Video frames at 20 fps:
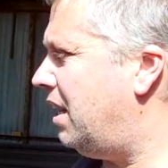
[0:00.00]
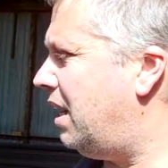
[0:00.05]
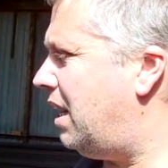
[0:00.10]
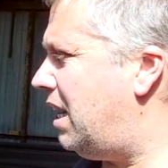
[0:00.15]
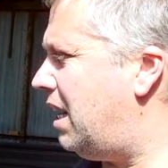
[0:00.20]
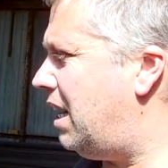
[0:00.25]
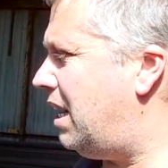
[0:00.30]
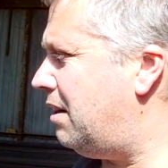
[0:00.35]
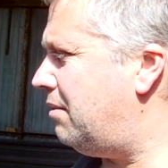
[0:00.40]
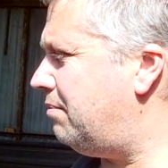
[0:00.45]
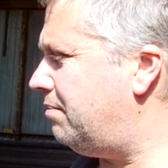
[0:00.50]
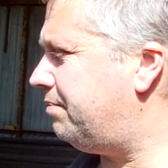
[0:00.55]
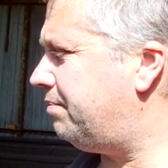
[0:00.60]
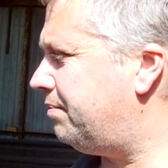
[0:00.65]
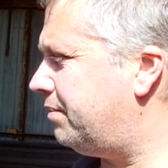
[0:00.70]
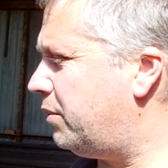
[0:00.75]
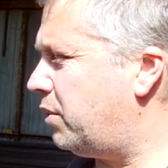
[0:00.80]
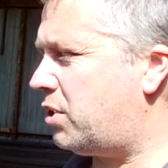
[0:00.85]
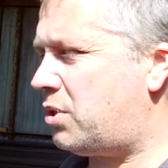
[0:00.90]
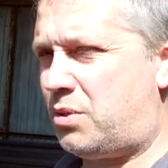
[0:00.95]
Um,
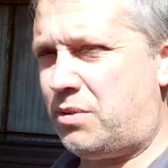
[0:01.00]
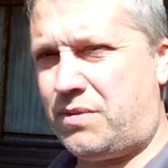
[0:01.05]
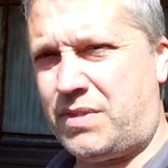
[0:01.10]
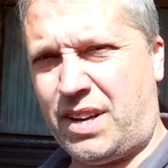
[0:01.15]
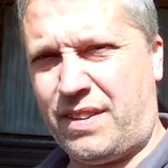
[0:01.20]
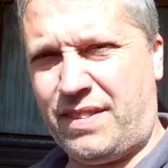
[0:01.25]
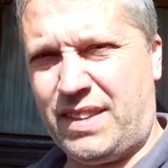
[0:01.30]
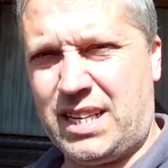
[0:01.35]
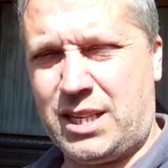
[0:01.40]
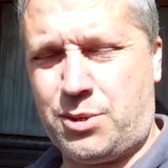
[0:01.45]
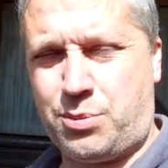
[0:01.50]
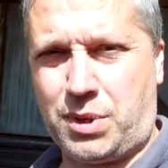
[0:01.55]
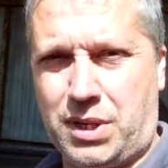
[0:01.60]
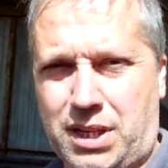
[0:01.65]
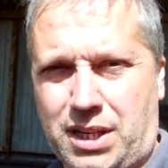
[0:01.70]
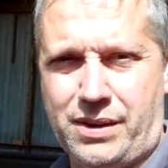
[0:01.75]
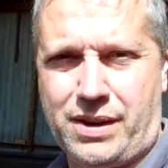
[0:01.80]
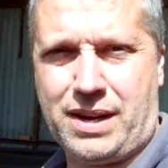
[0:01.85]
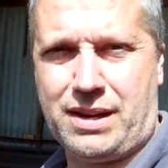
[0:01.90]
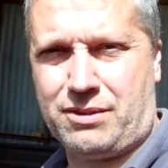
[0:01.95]
once we've done this, we're
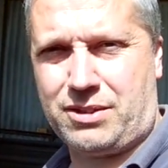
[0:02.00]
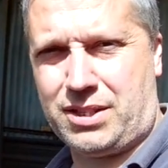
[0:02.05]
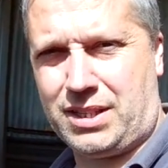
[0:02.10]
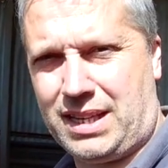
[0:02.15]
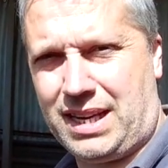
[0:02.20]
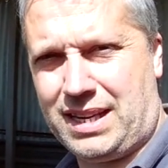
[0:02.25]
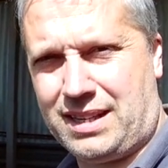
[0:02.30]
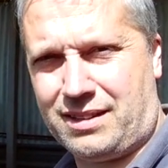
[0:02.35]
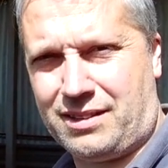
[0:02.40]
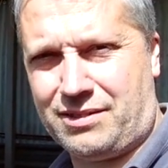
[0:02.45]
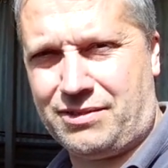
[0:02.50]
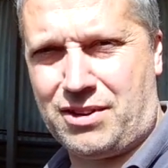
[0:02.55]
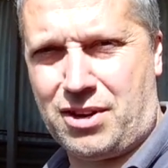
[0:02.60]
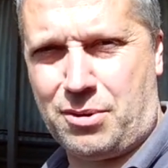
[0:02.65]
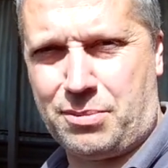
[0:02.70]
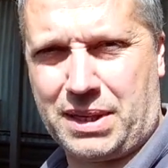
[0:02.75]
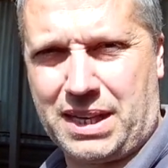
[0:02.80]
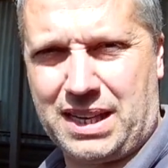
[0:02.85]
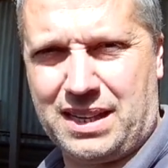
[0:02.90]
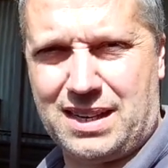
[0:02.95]
going to go out to the end of the
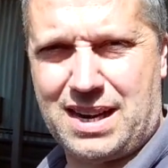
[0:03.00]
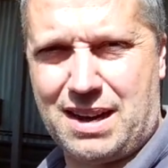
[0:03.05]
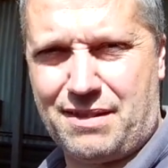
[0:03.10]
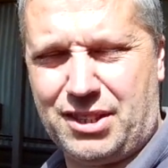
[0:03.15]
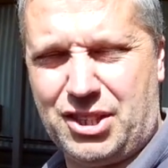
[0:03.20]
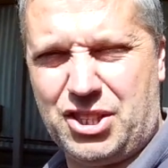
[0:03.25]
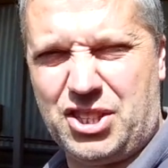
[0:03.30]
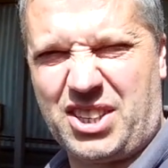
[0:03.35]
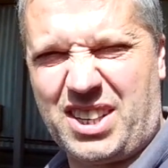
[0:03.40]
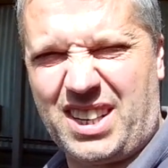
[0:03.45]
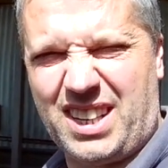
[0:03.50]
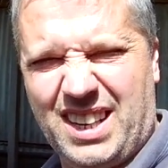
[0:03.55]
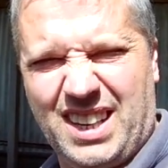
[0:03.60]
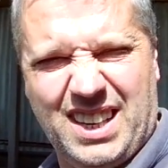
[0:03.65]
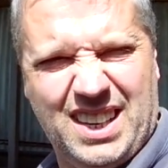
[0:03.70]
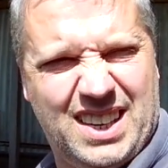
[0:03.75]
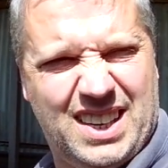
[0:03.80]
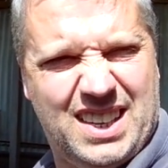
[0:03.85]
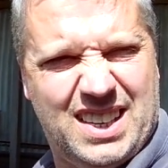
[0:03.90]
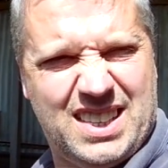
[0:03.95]
farm again and have a look,
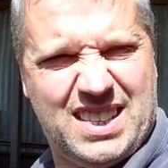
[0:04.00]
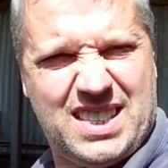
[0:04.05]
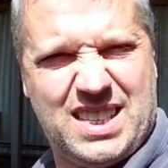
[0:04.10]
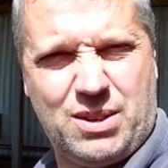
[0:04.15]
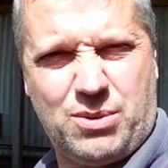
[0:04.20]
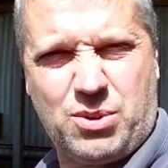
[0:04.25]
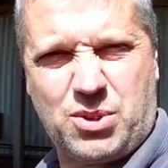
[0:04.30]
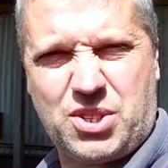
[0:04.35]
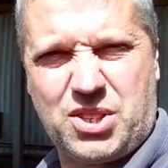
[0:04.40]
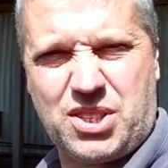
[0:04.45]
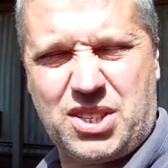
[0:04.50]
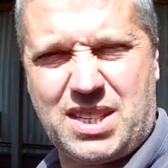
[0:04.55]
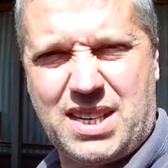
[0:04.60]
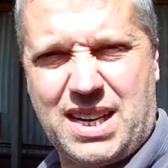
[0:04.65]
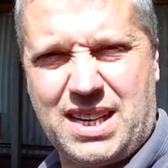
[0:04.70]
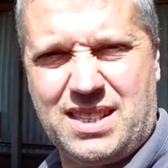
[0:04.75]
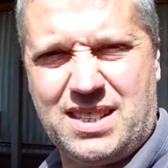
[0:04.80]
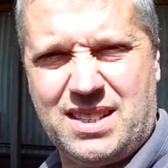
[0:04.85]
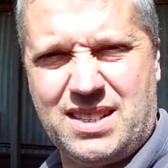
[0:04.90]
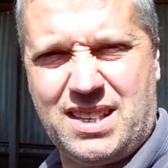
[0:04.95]
see what sort of
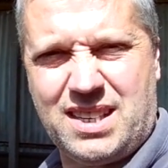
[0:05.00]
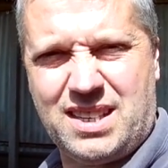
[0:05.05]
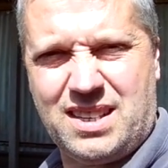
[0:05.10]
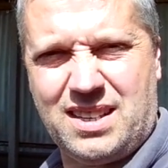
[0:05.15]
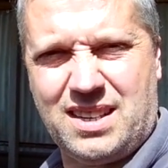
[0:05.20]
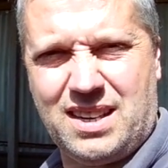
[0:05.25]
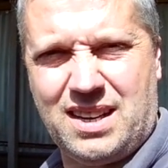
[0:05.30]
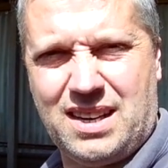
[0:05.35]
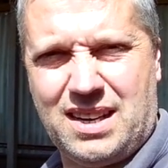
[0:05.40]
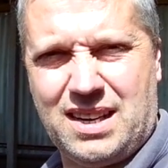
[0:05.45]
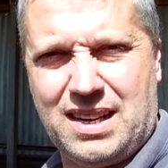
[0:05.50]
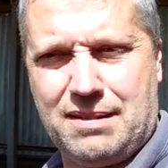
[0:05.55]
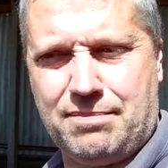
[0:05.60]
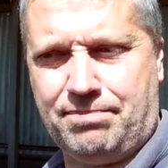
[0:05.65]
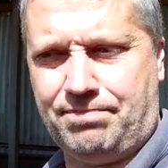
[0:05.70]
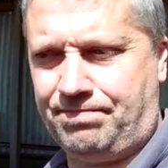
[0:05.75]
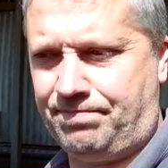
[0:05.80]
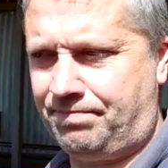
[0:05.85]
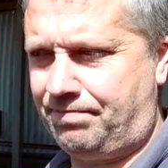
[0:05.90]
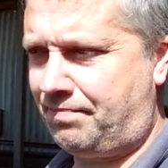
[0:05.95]
state it's in. Um,
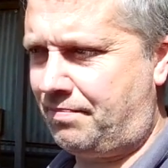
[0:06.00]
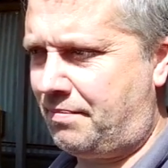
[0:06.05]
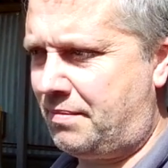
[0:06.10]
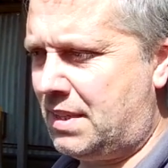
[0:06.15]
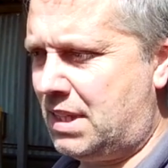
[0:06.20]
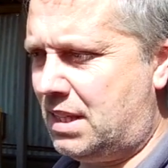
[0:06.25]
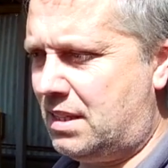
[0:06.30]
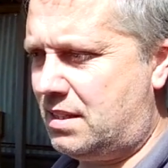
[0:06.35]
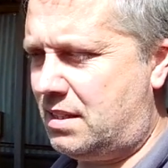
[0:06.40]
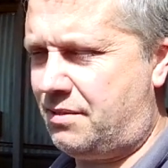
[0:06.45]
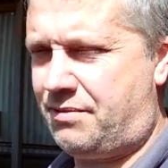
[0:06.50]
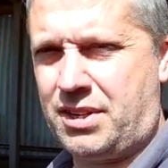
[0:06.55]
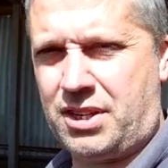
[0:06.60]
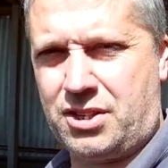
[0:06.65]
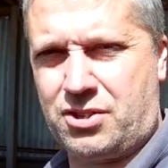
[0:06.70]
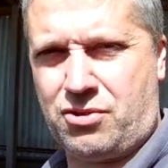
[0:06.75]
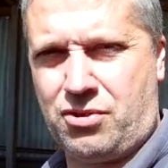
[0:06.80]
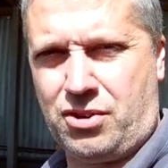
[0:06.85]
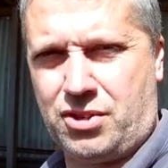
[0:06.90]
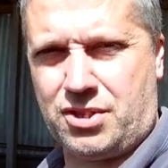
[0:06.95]
so
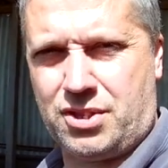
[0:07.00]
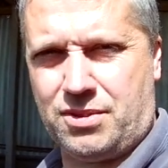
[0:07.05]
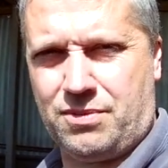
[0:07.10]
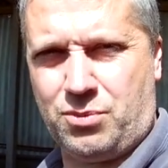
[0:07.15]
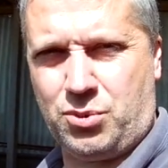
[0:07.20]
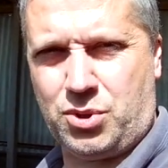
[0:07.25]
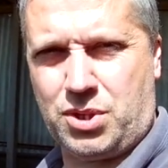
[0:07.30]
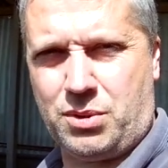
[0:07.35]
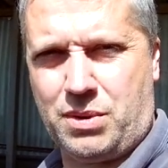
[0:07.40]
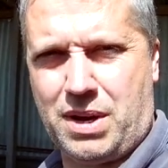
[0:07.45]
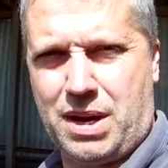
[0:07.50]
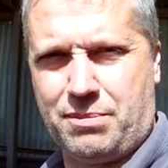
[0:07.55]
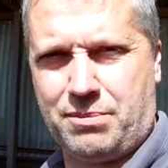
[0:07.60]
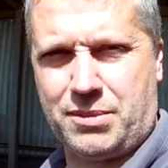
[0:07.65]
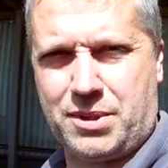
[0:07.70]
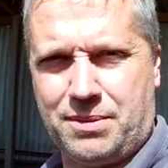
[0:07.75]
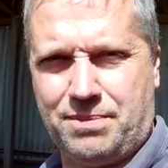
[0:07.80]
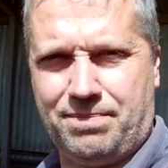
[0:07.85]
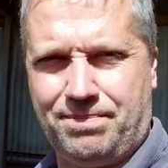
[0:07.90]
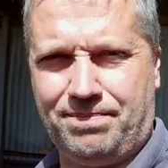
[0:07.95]
fingers crossed, we'll see what
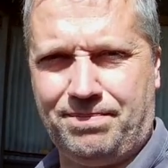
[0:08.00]
happens.